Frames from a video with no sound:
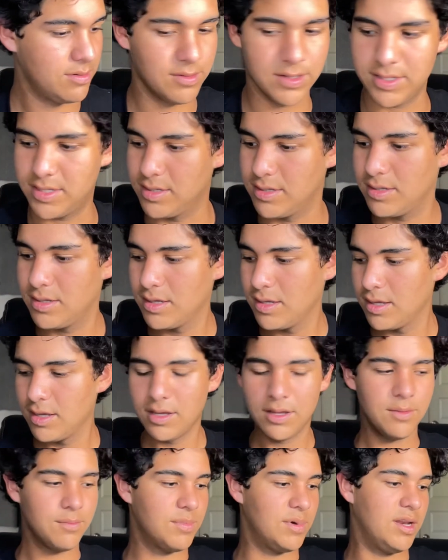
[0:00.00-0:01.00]
Okay.
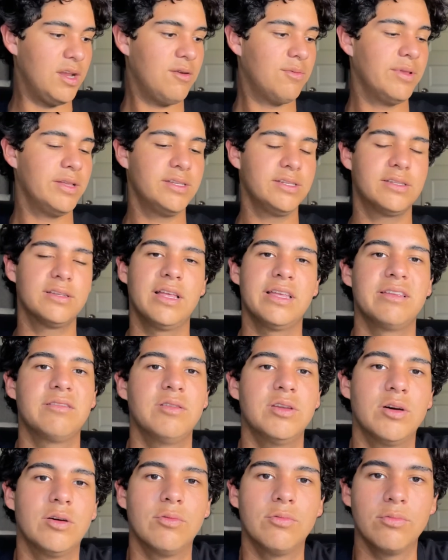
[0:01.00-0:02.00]
But now I've been listening to like, you
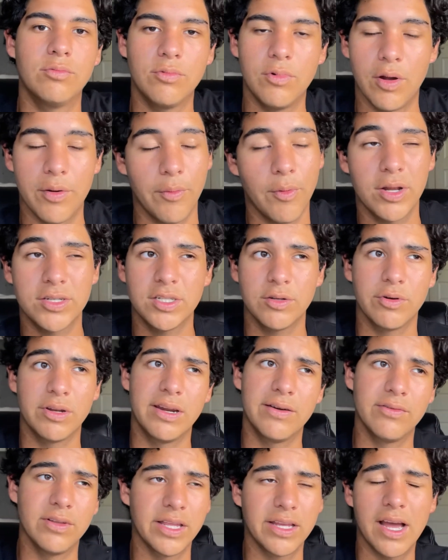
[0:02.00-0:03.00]
know, or watching
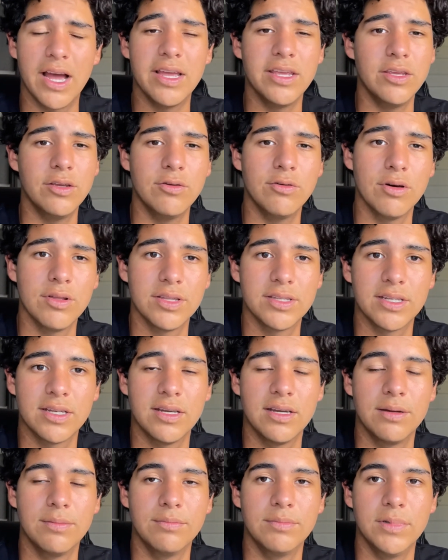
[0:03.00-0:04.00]
whatever, like IU all the
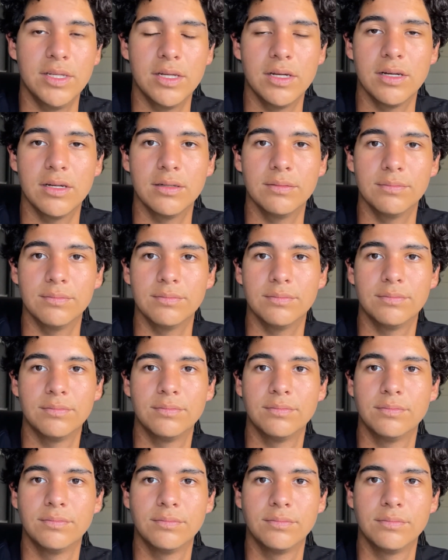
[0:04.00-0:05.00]
time,
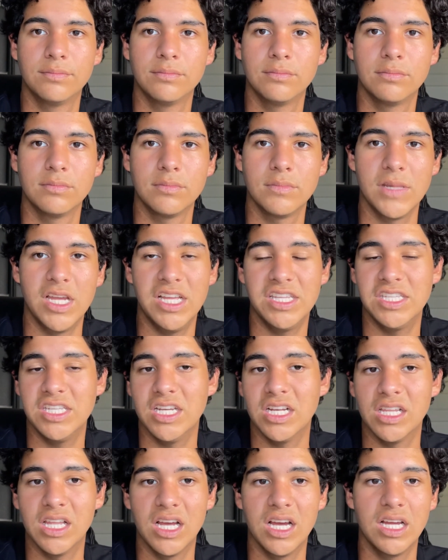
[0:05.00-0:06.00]
Itzy
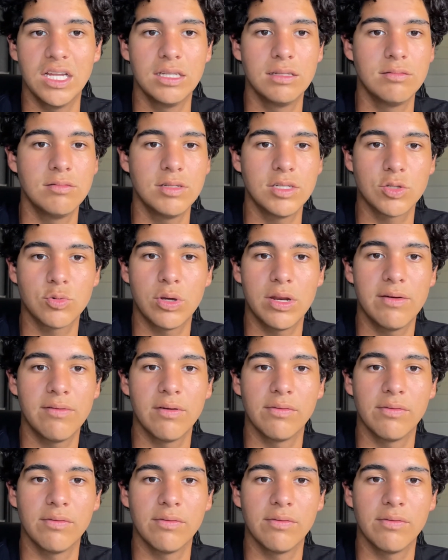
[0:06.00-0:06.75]
a lot, just whatever